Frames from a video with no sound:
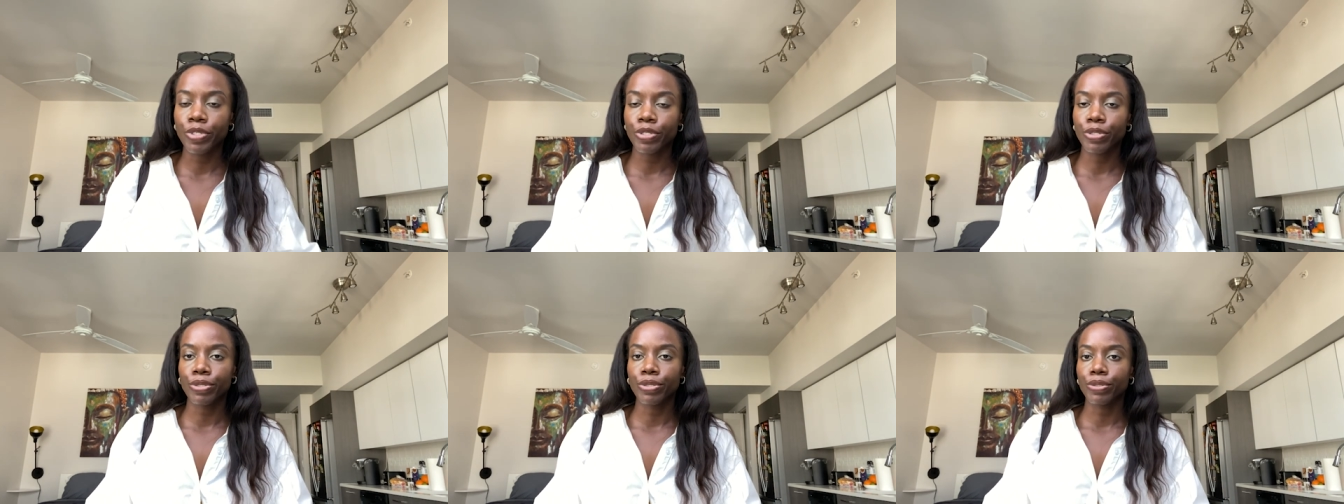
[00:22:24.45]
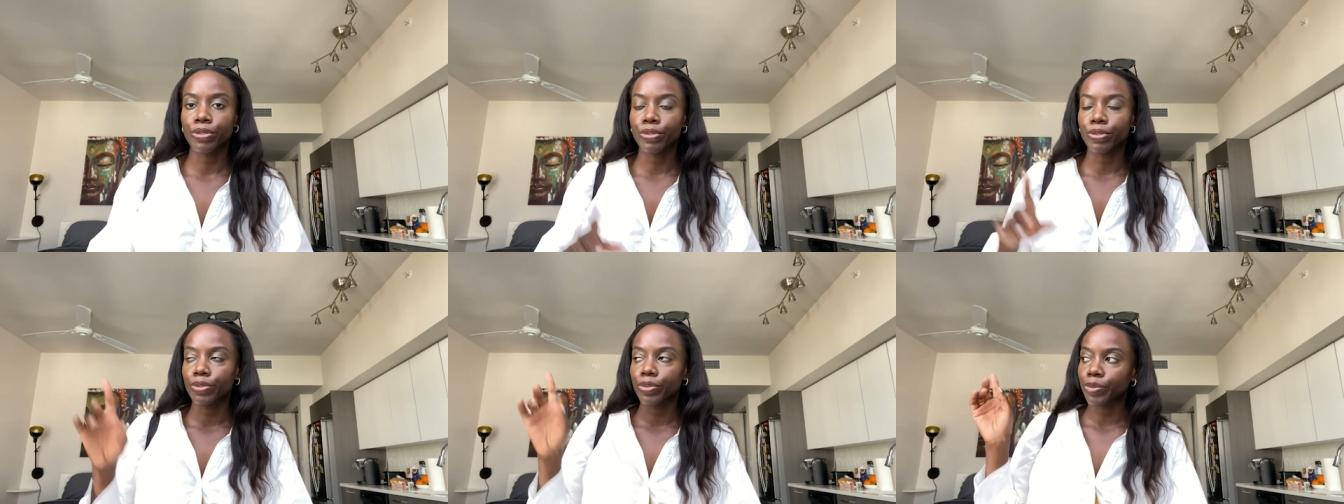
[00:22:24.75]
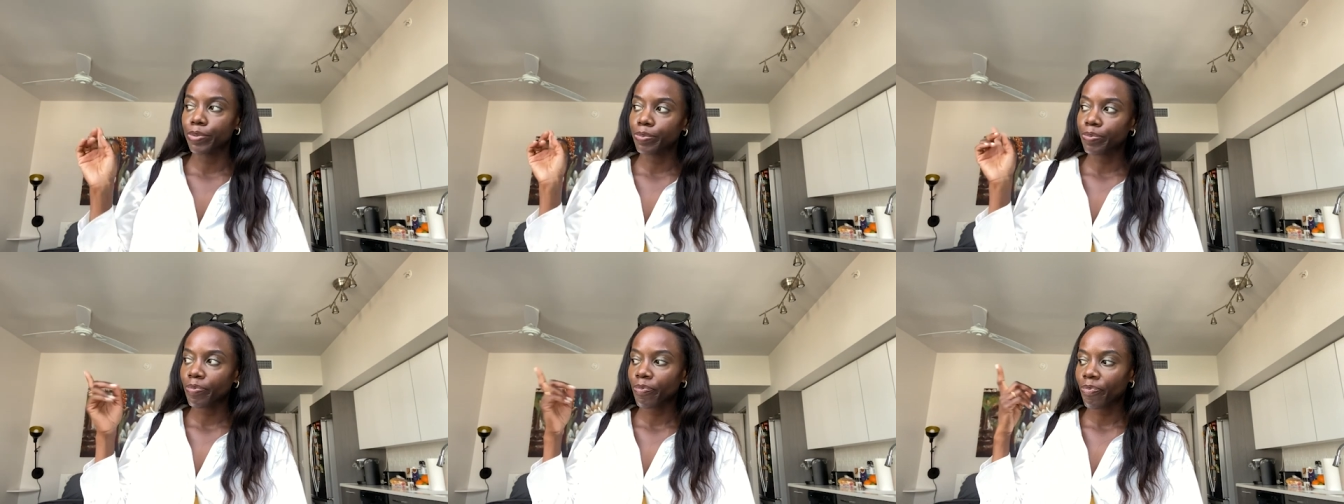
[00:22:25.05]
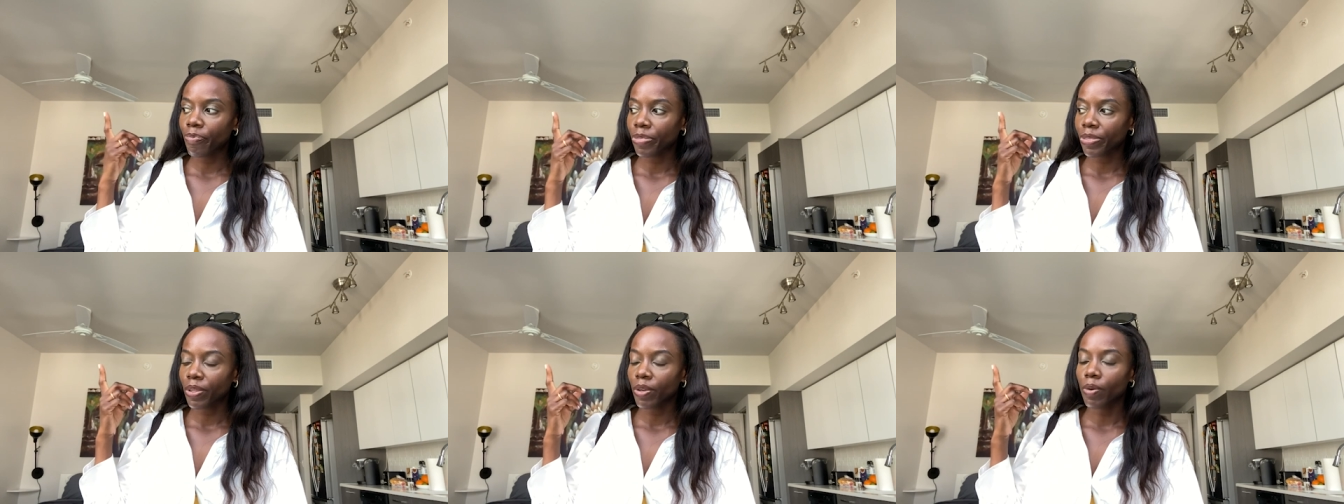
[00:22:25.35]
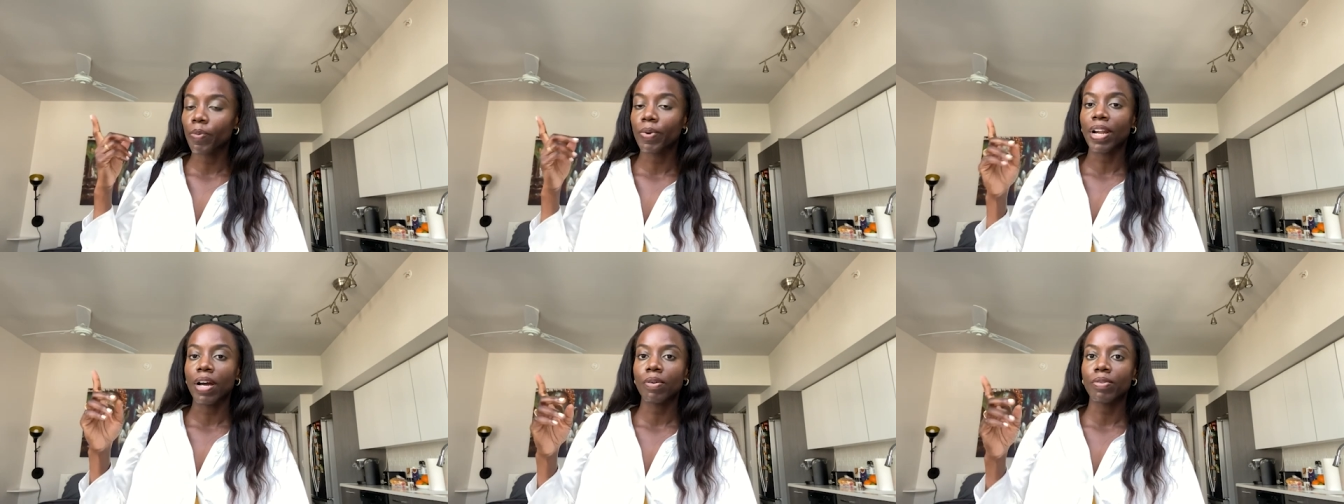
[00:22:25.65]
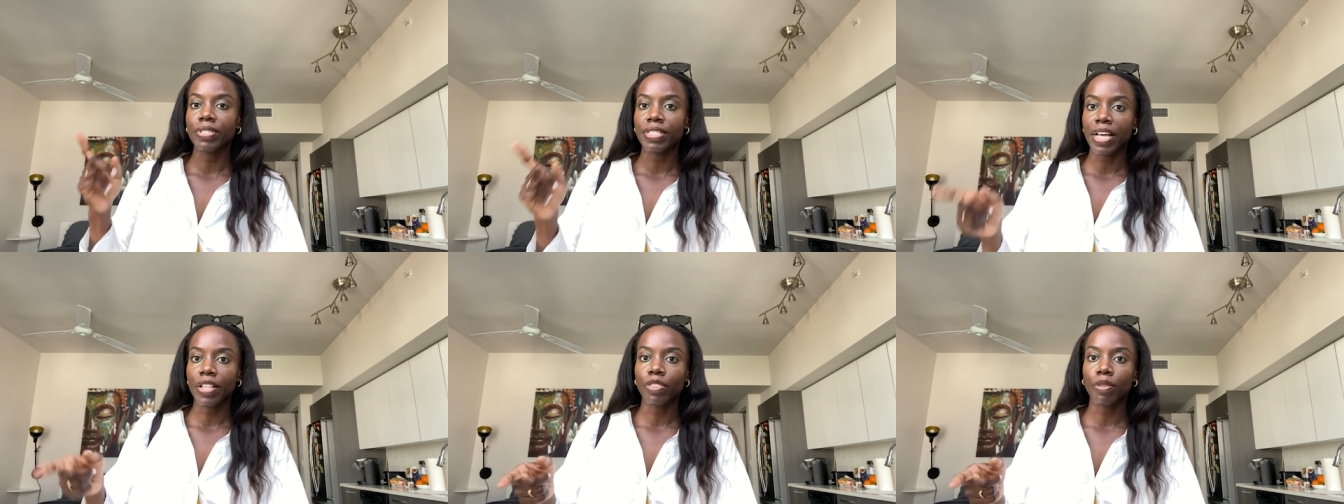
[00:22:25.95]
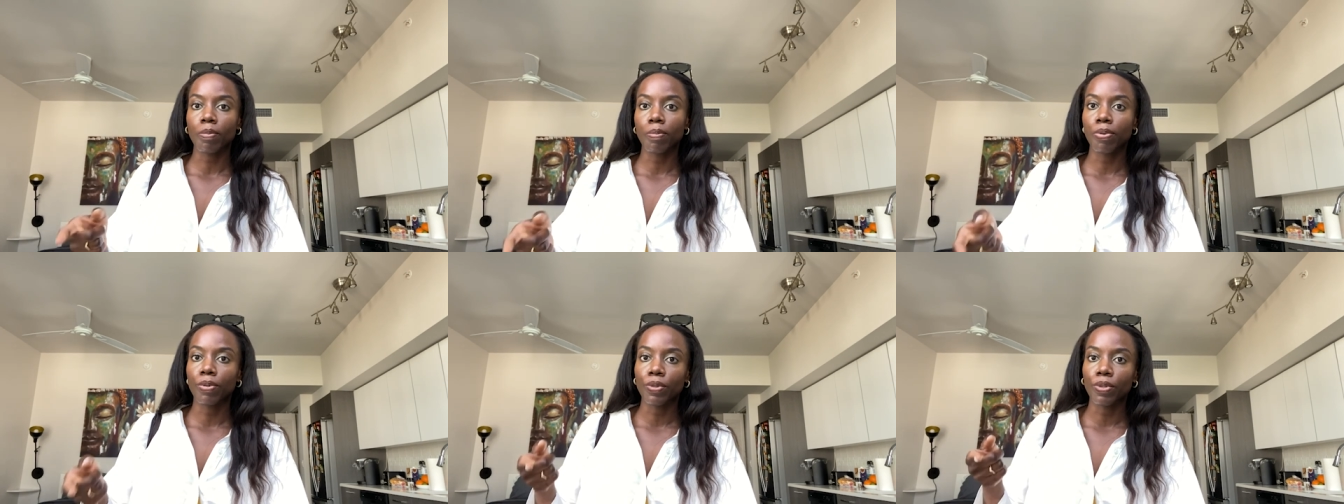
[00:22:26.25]
to when I was at the
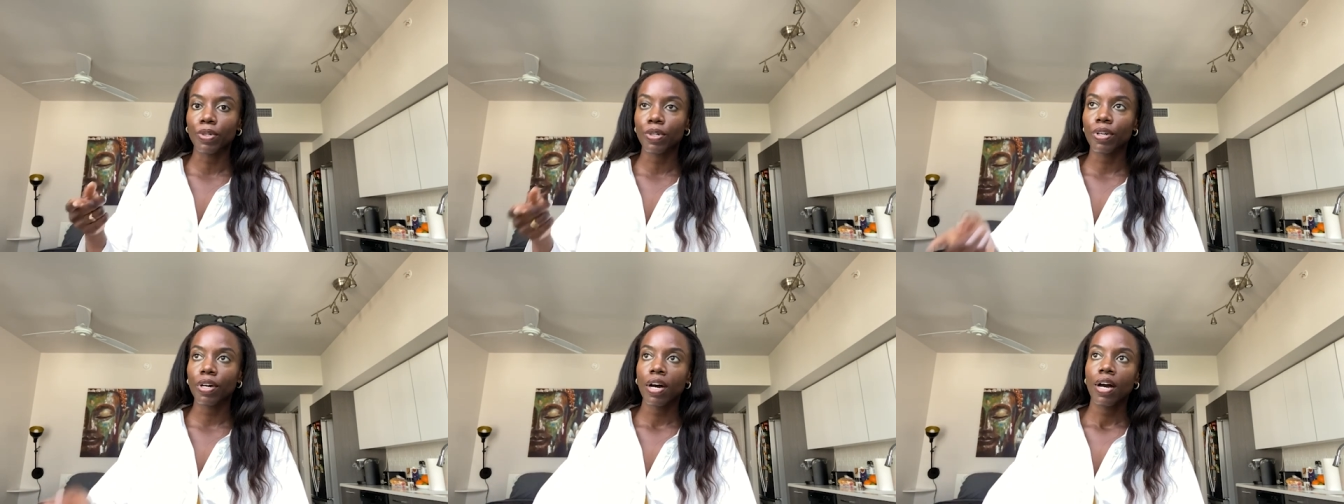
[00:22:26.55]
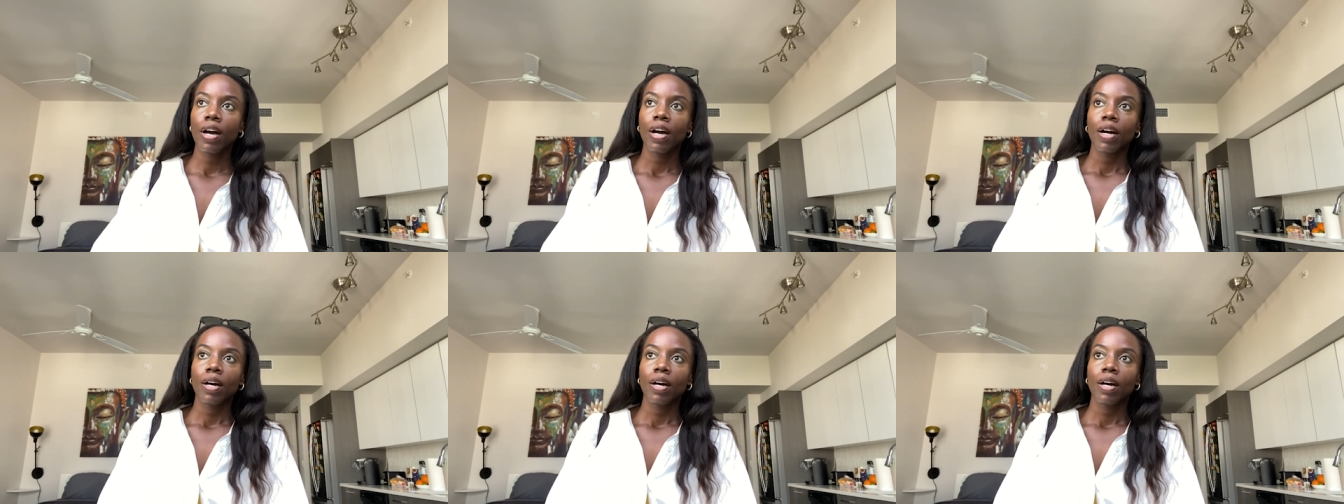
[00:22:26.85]
pool,